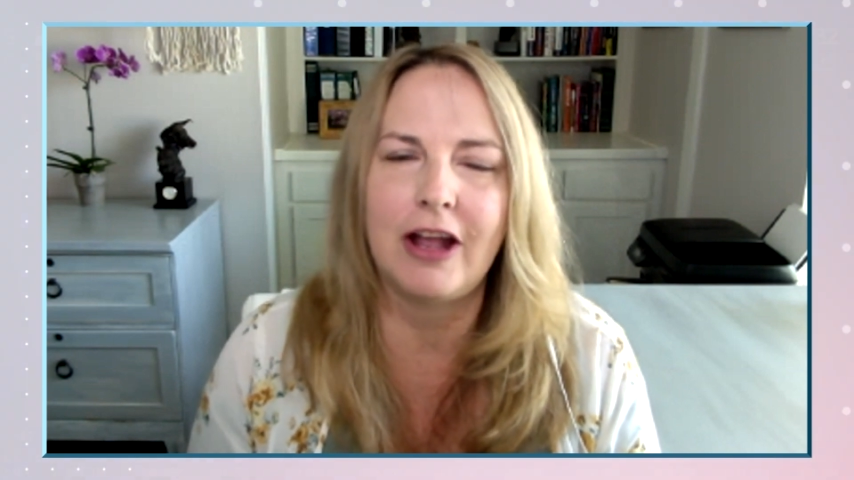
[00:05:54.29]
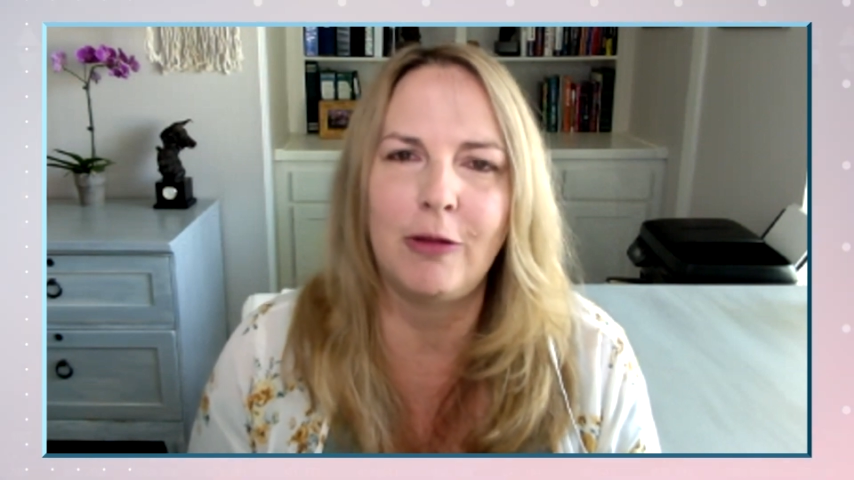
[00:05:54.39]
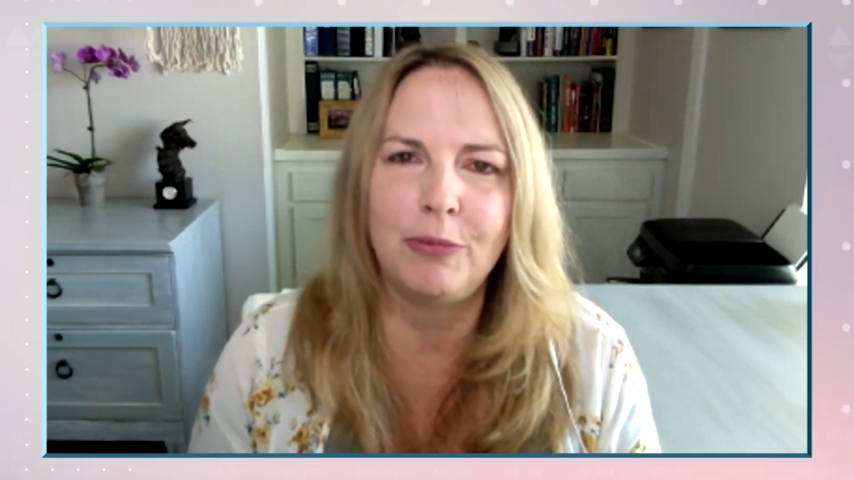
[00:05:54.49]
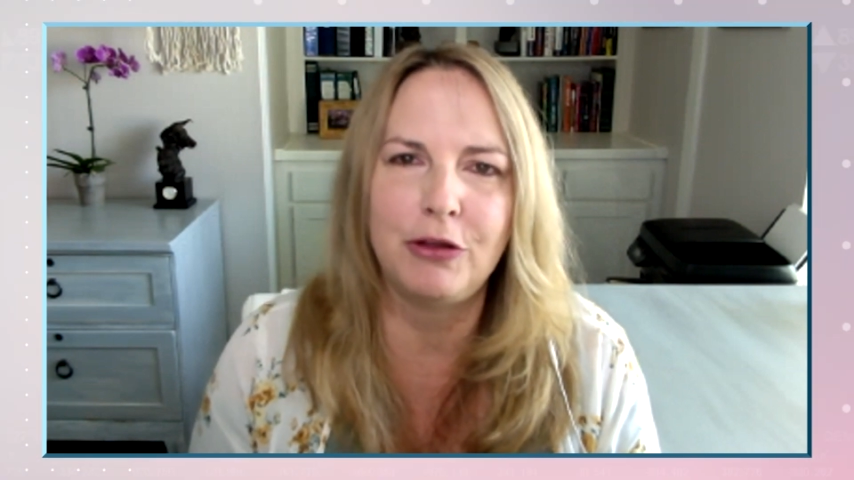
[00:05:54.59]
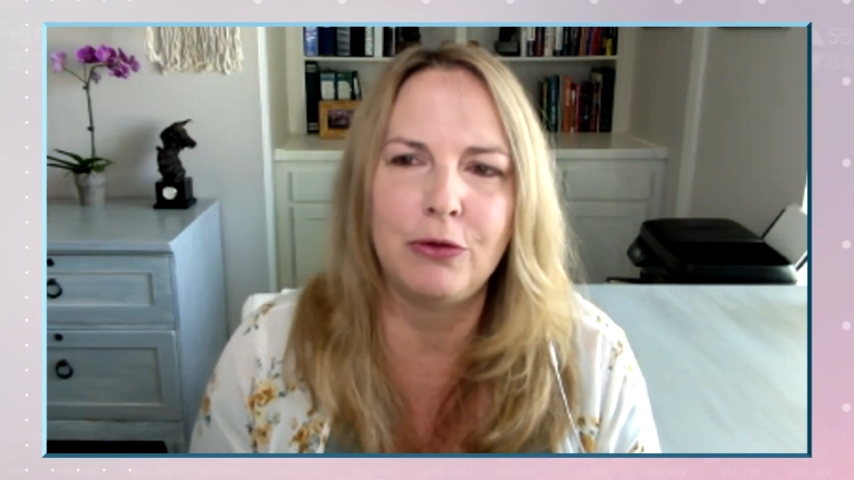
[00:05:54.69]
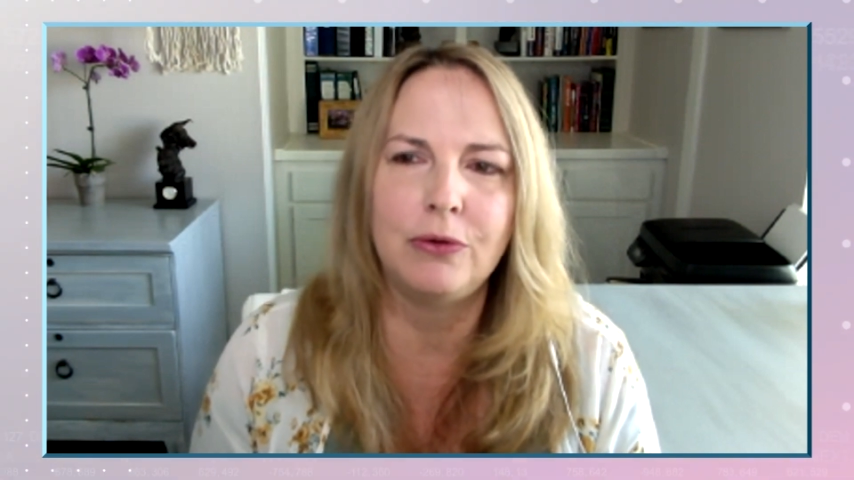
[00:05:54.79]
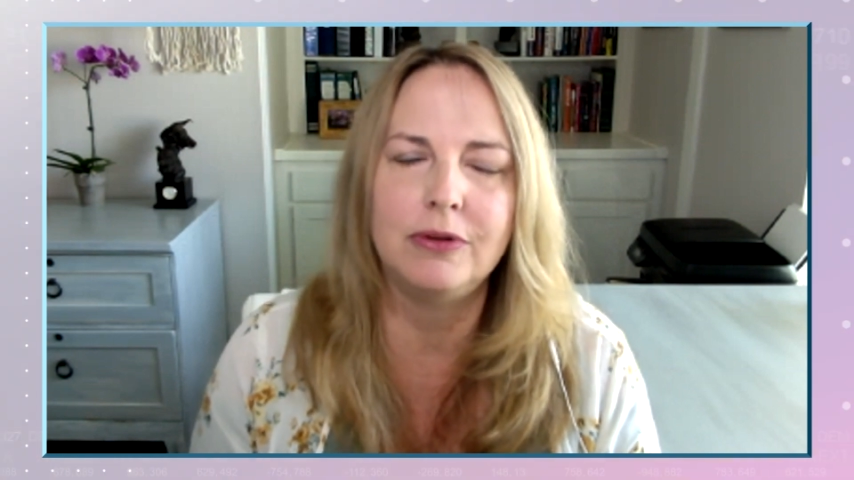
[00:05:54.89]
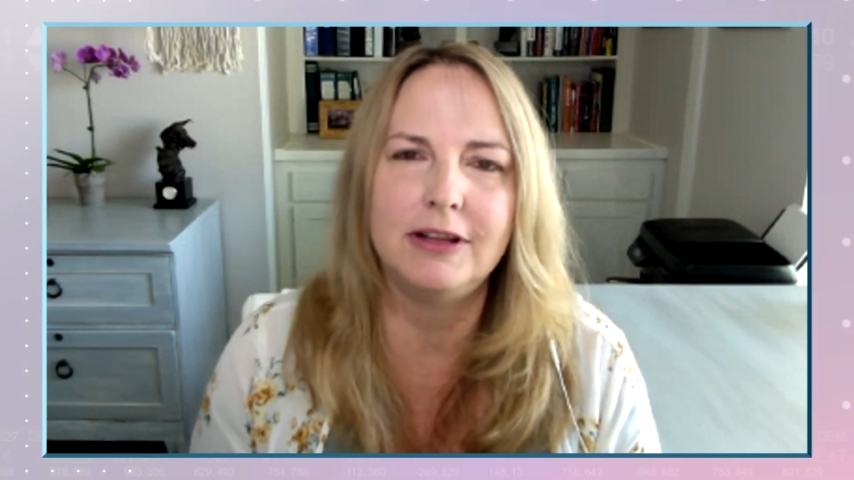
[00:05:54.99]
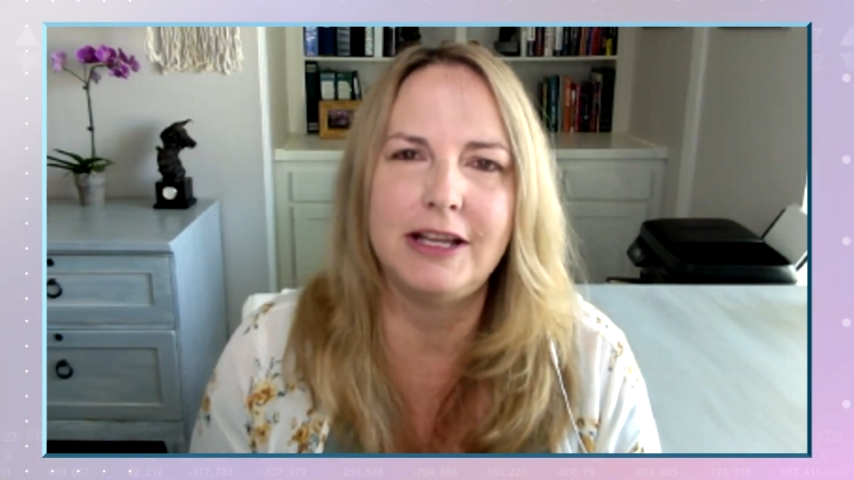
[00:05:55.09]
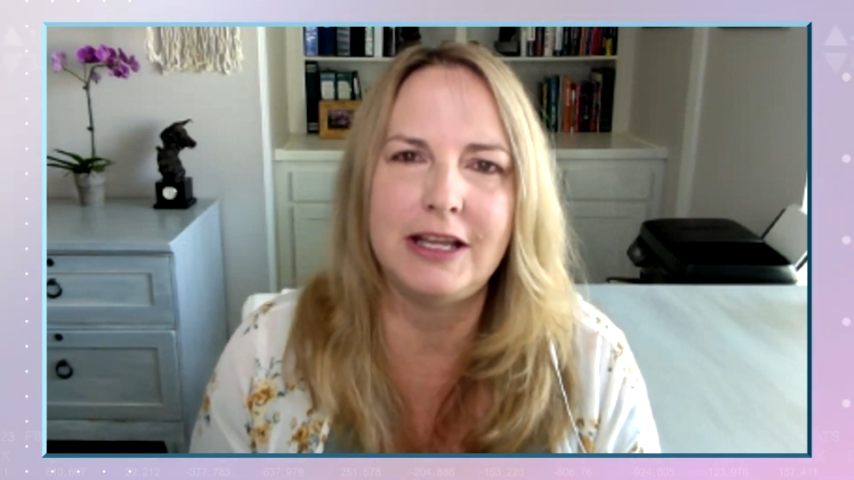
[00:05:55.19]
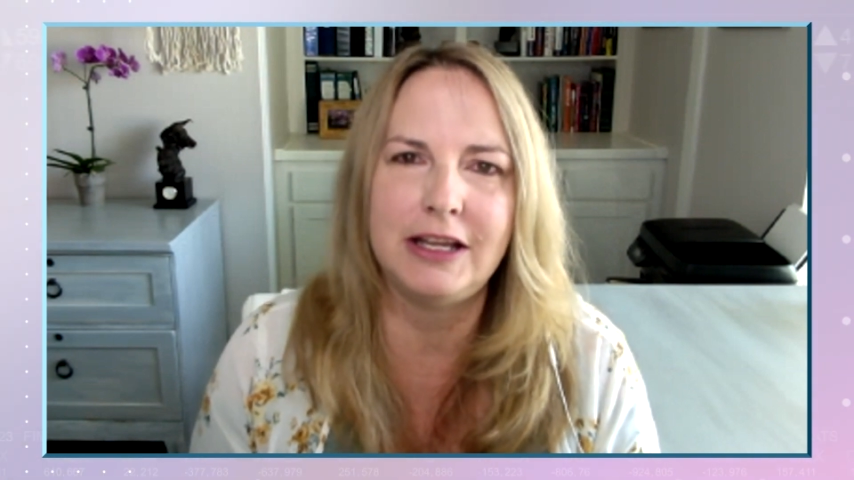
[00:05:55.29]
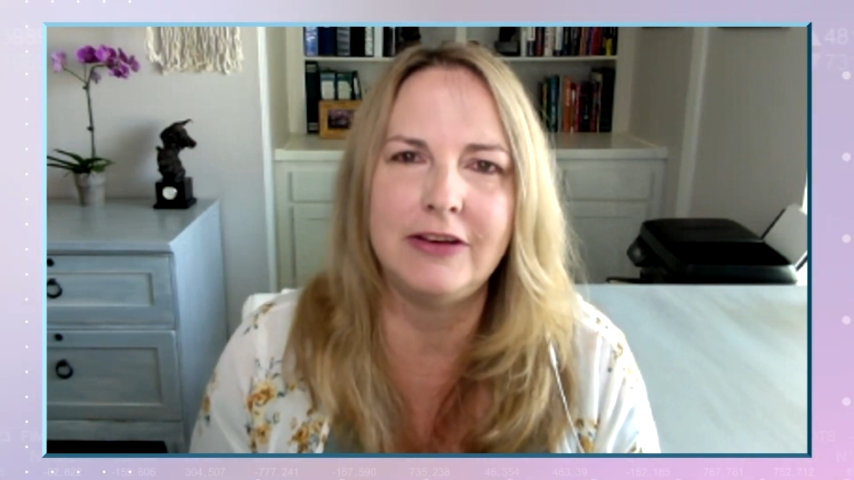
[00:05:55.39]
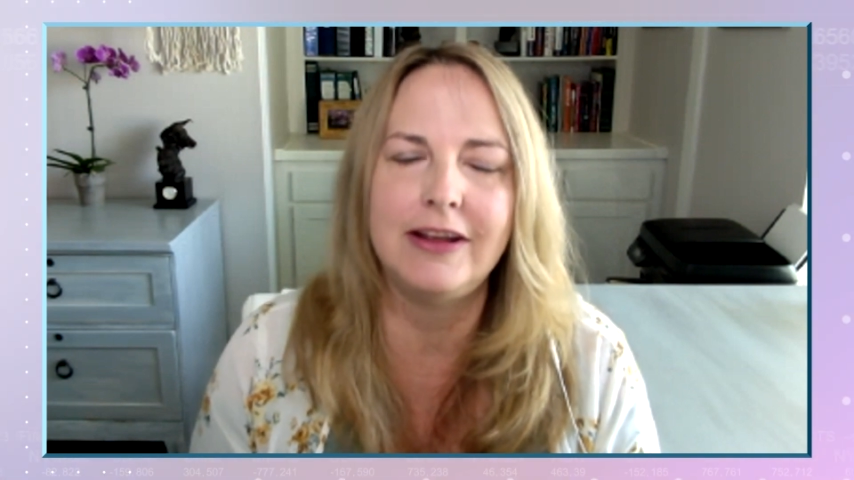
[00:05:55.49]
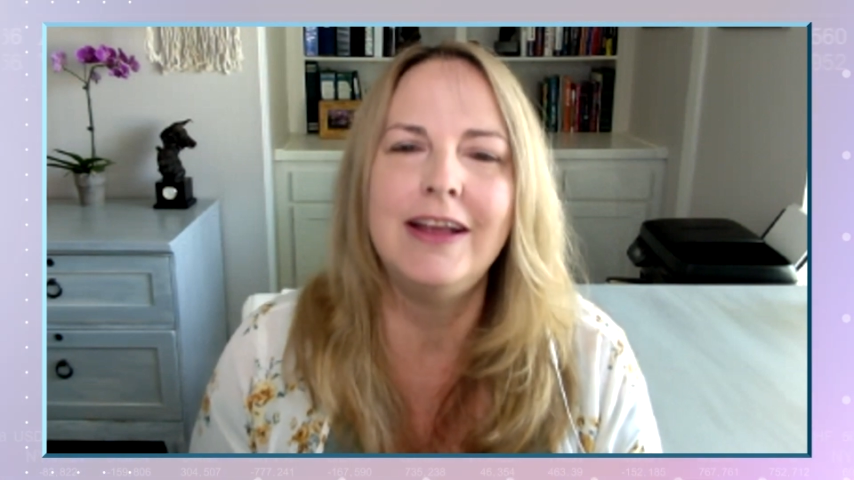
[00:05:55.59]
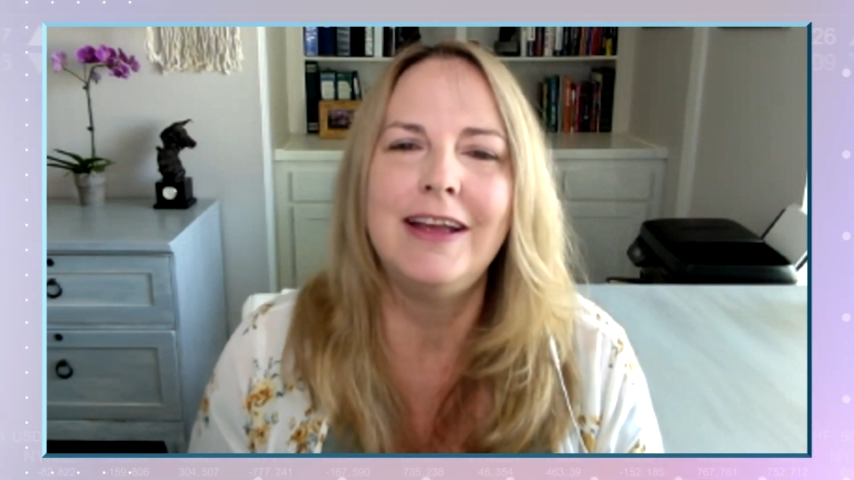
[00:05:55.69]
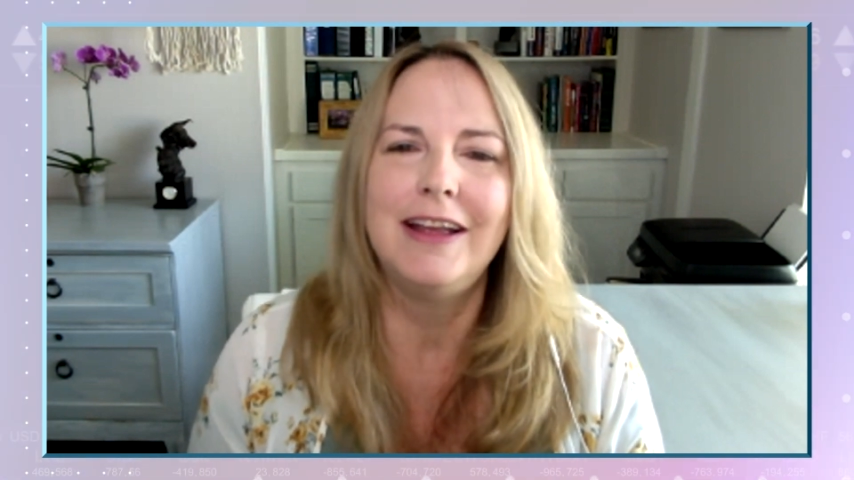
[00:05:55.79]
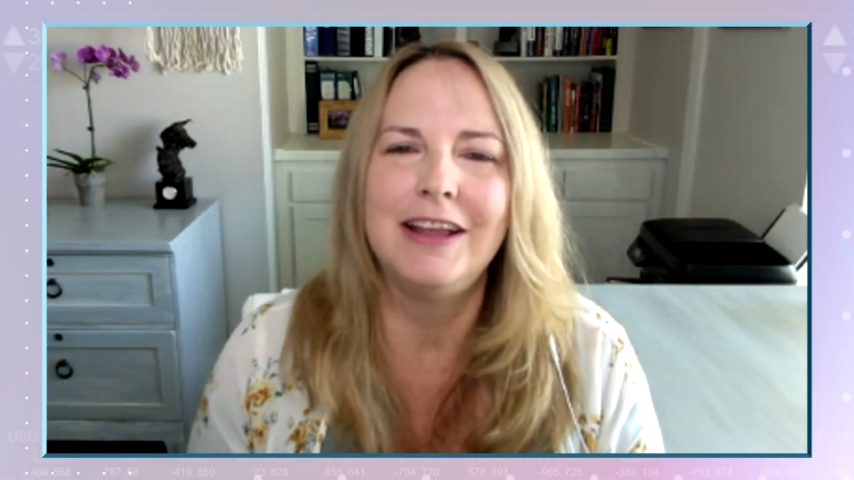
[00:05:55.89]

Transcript: help you lead